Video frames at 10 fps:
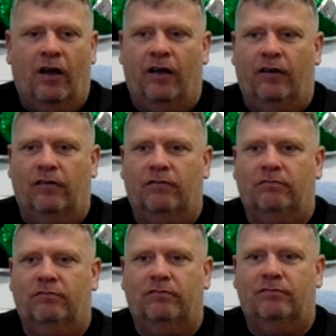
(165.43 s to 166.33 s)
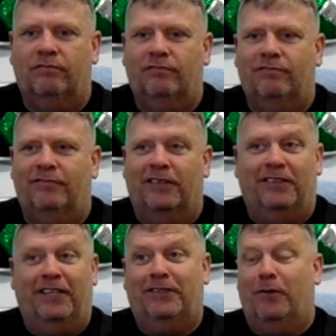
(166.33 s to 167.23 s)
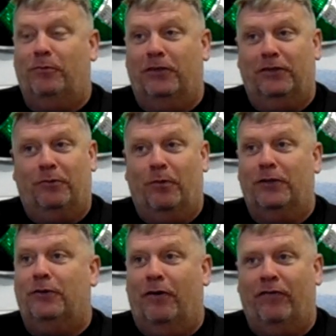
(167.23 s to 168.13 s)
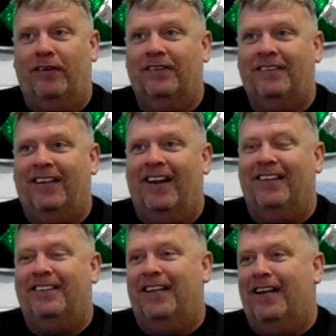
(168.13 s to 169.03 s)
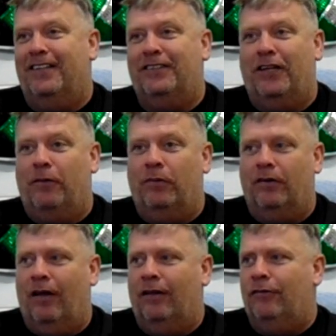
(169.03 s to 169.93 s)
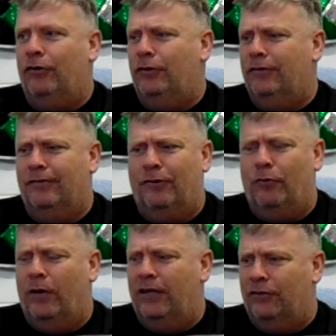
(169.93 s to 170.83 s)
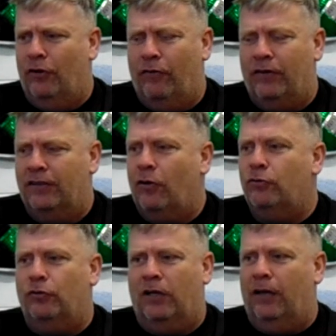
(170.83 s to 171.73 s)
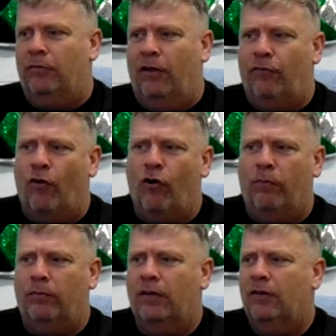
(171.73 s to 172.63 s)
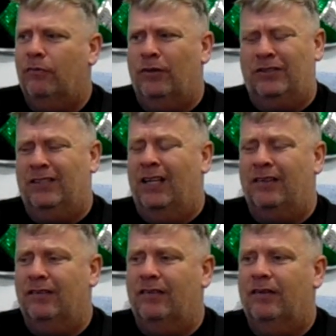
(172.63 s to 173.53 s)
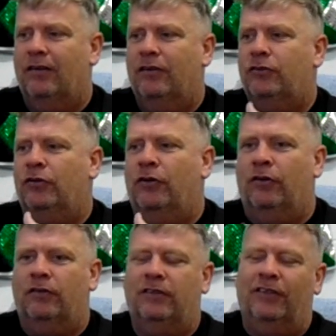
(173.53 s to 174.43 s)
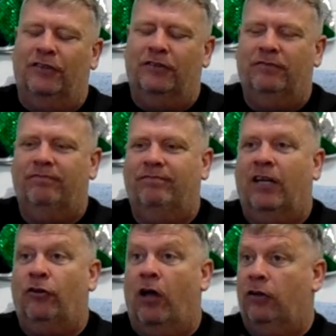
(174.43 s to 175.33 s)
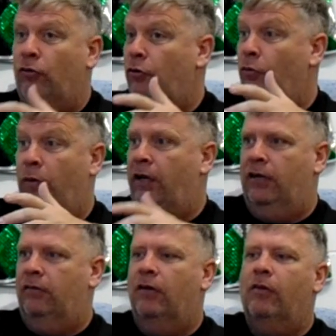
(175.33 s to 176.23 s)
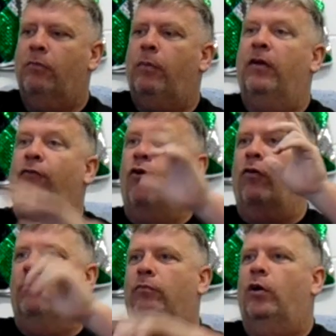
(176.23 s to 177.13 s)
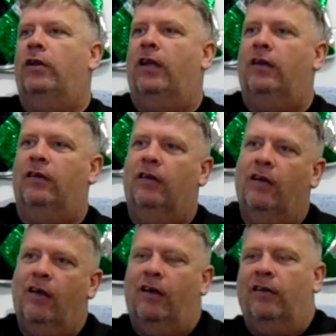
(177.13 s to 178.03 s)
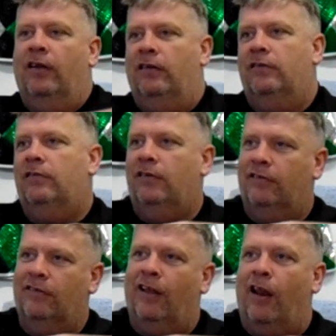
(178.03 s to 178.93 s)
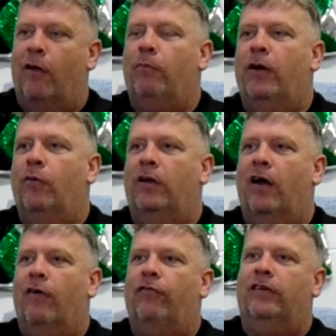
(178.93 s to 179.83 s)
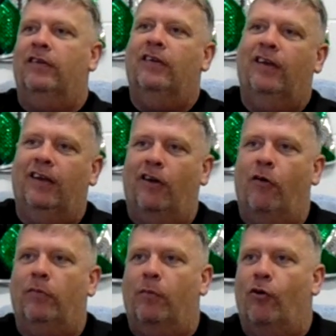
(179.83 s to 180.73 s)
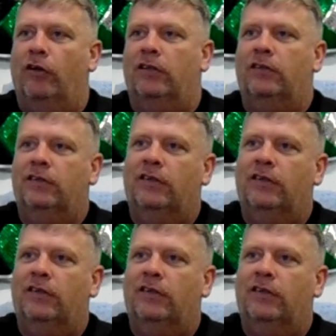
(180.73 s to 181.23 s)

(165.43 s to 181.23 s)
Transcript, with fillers: and there's no substance whatsoever to that to that statement. I don't know where he's got it from. He's also claimed that he fought him, which he didn't. So you know, I, don't know where he maybe he fought him one night, and then the alarm bell went off, and he got up in the morning.